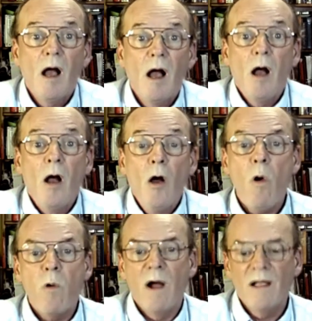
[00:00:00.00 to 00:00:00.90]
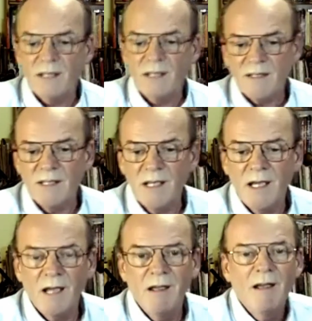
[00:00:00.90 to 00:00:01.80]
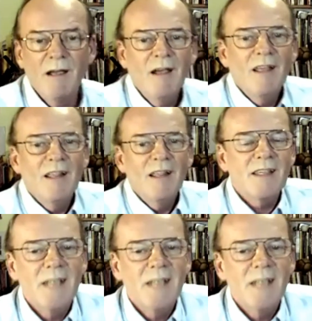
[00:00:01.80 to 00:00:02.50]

So that's the end of that.